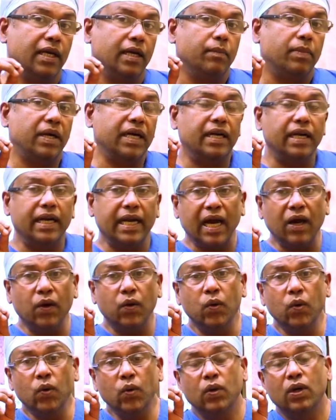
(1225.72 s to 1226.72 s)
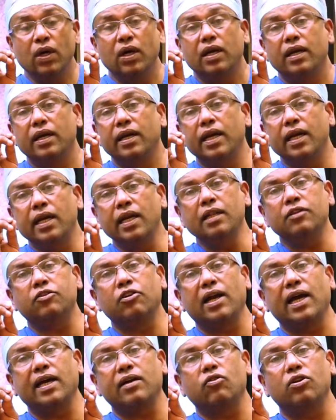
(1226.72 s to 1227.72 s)
But now, needle
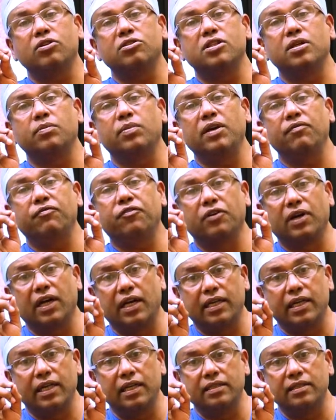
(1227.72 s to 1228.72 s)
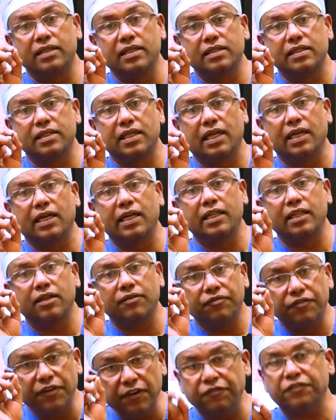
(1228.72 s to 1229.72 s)
thoracostomy for adults is done in the
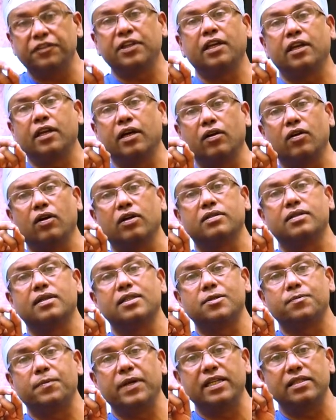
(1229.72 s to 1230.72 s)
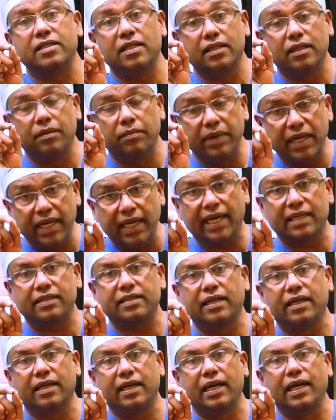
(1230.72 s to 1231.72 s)
fifth intercostal space in the
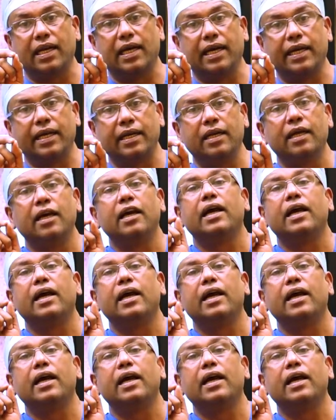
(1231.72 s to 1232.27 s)
mid-axillary line,